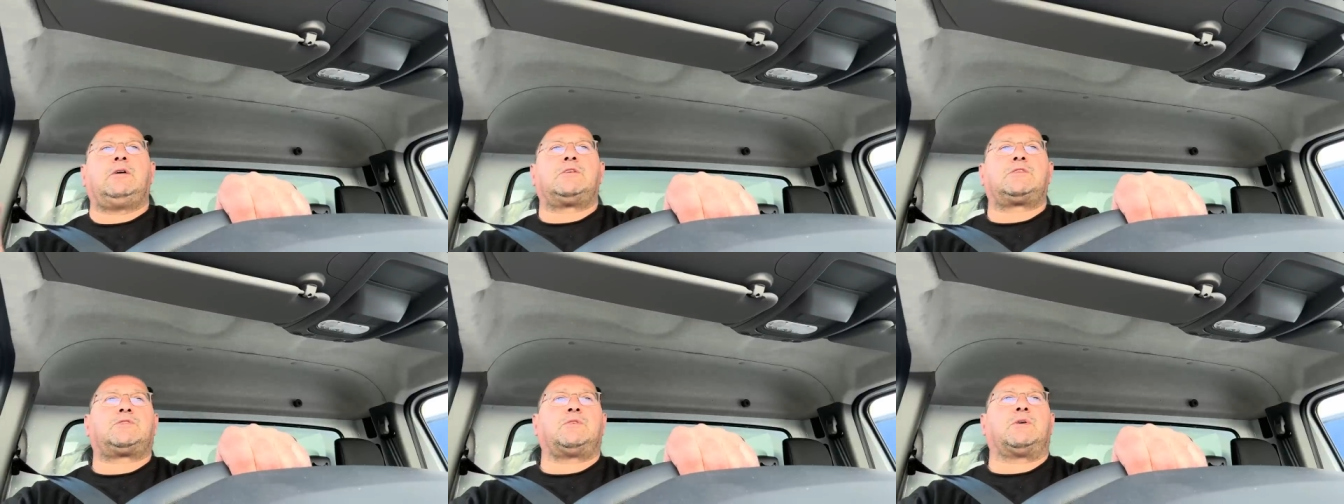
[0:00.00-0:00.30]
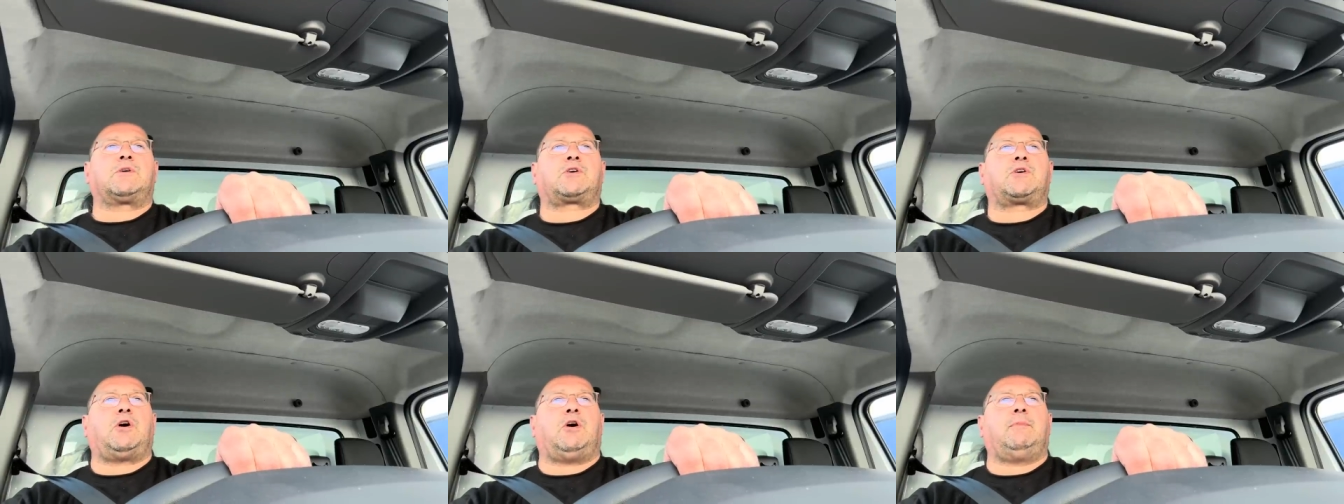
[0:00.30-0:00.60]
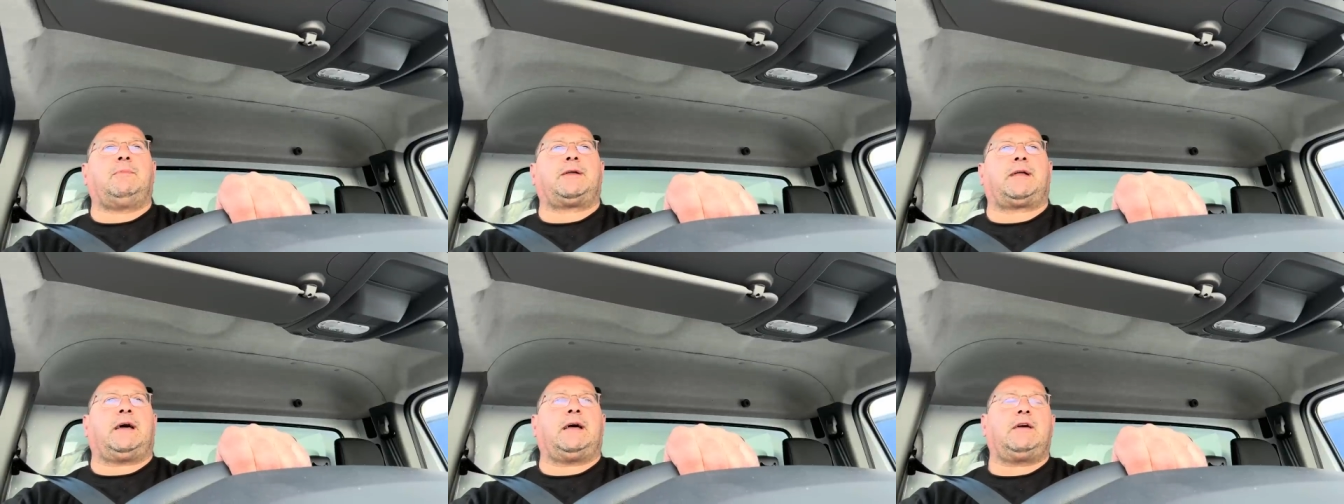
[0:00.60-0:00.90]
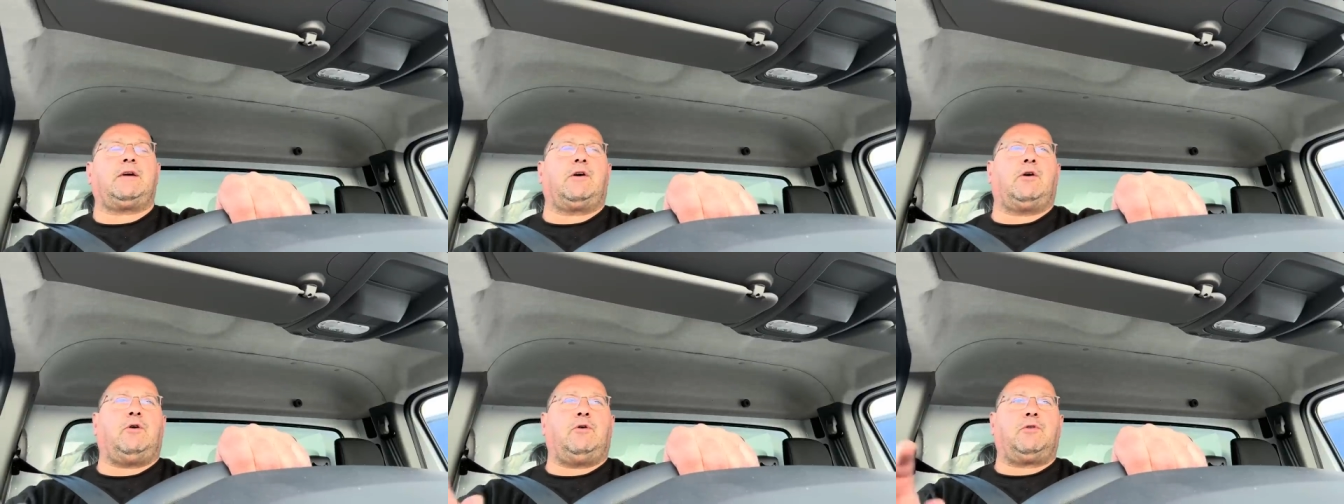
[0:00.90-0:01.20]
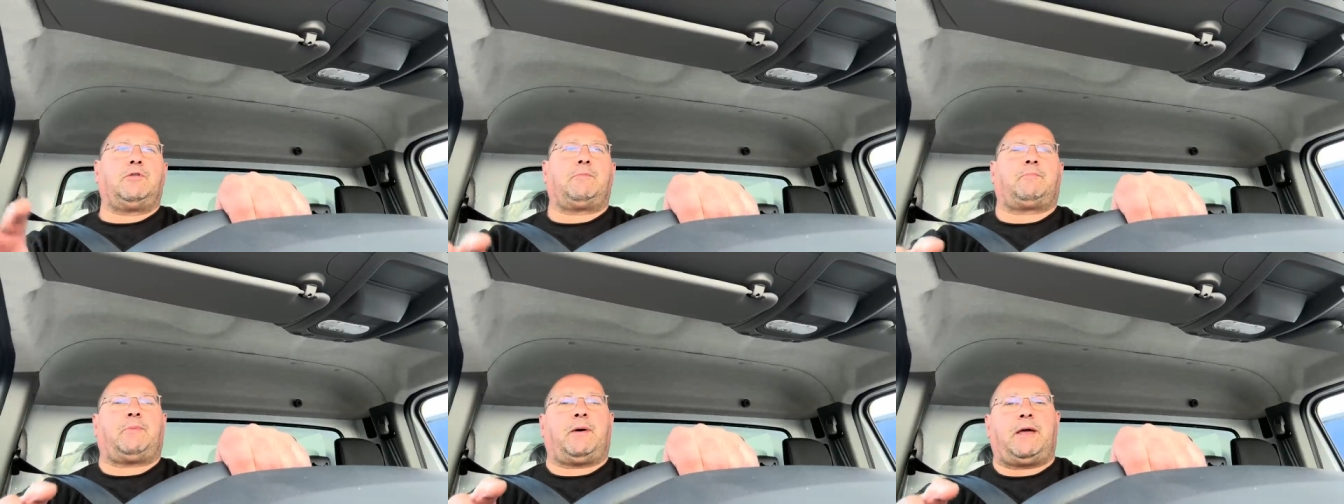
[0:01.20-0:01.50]
to accommodate all
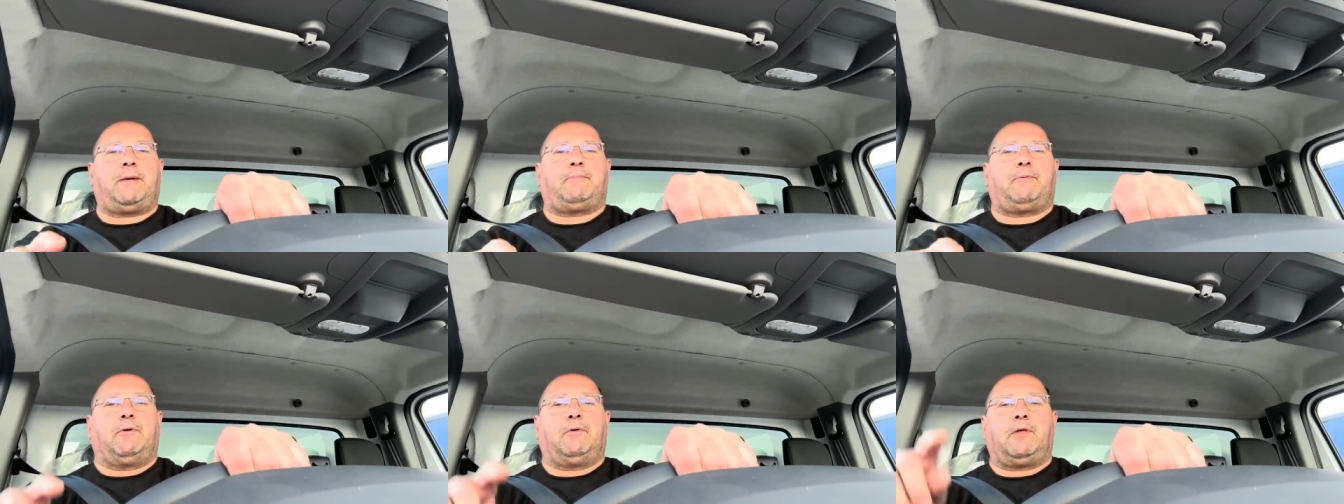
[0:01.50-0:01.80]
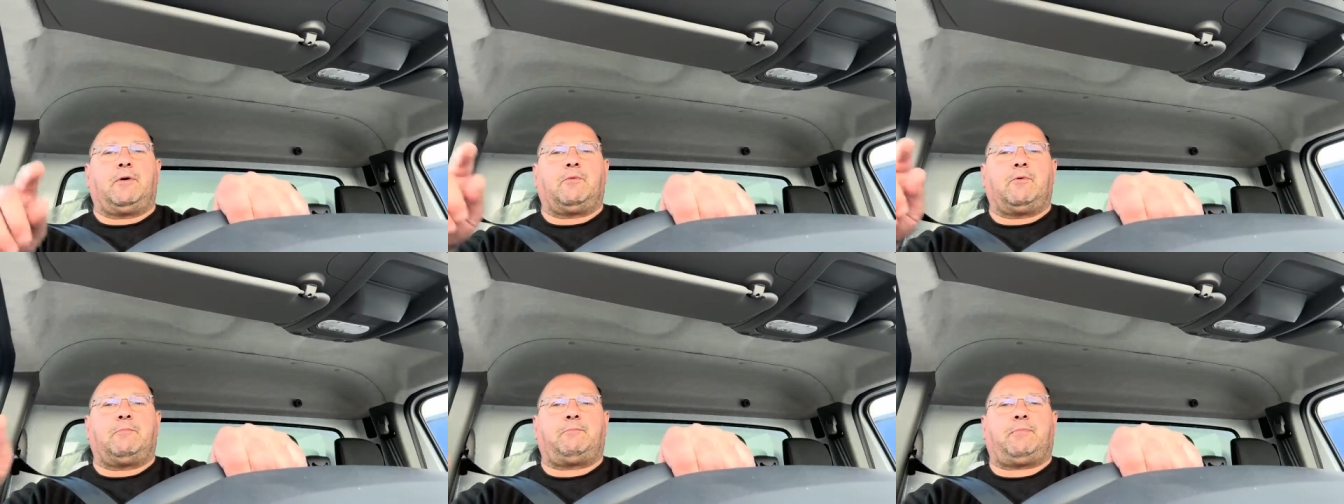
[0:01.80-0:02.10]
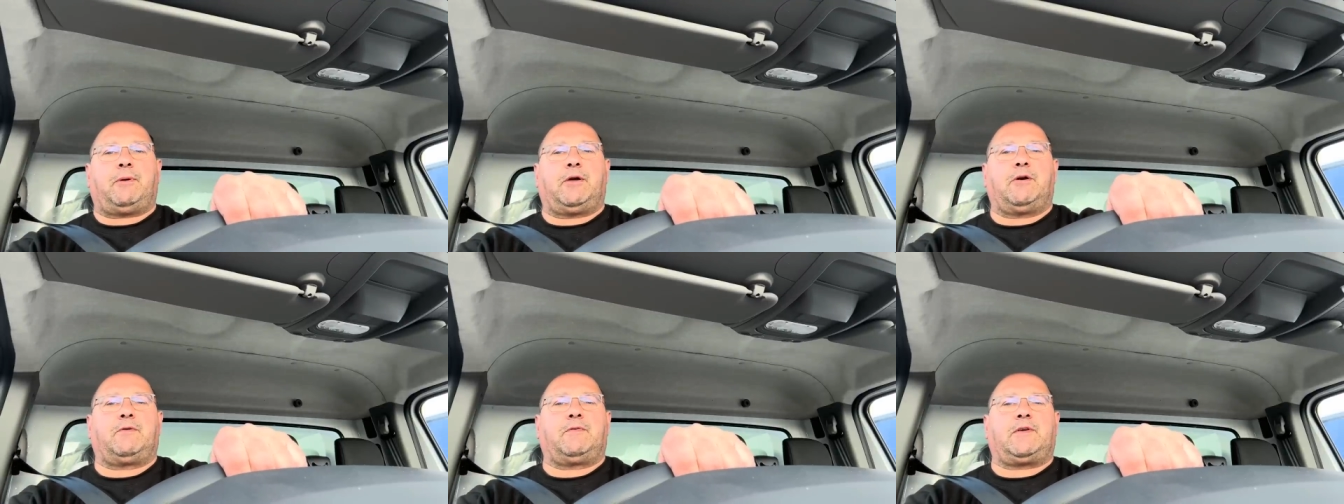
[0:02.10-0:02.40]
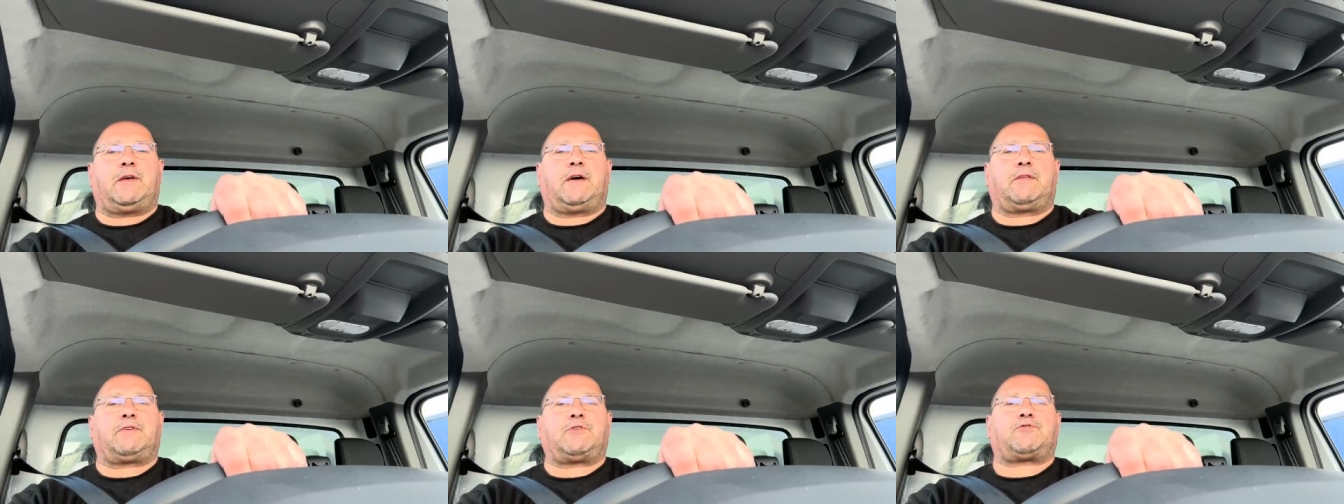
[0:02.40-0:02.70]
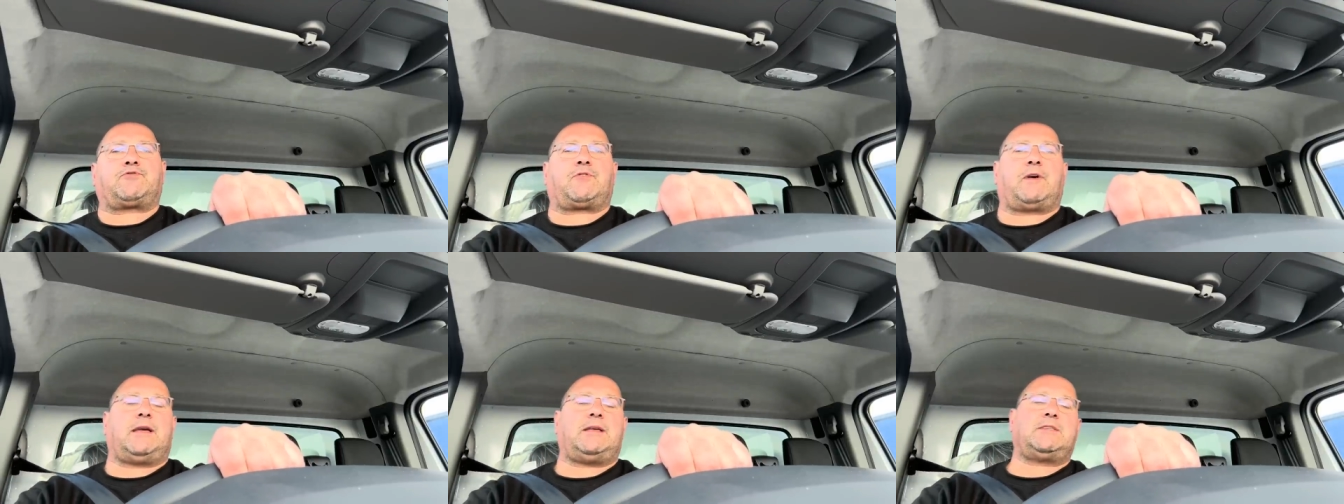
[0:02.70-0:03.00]
the people that would be on the other
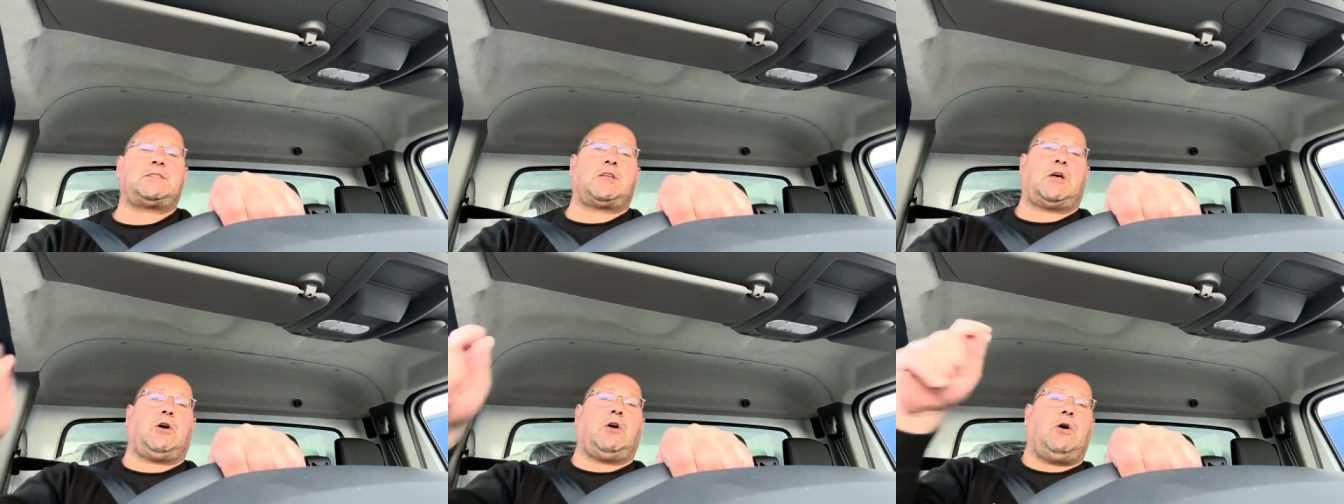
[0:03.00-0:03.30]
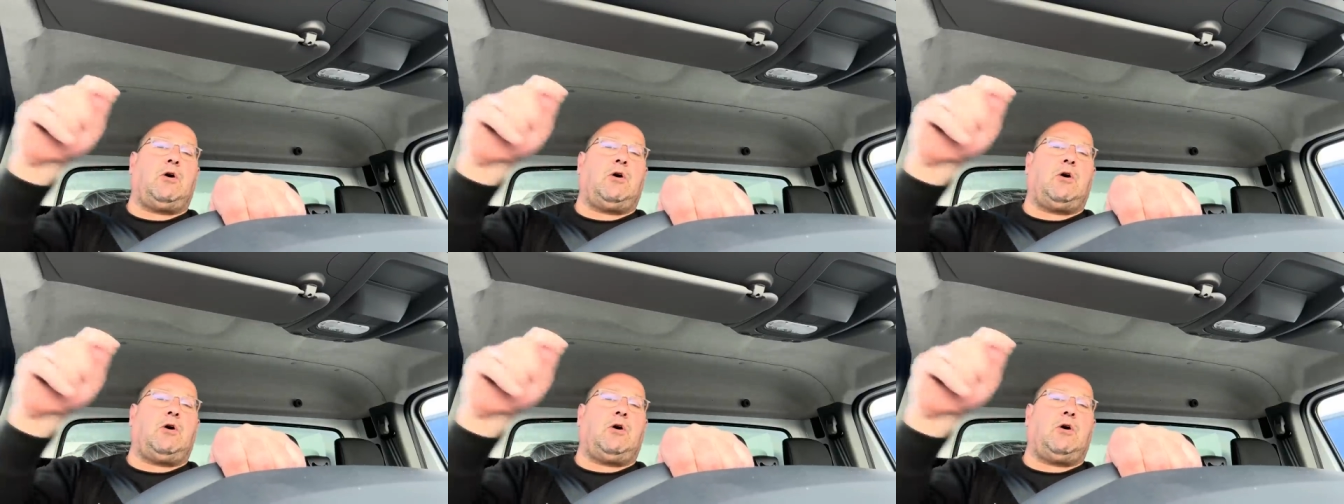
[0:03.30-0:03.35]
trains that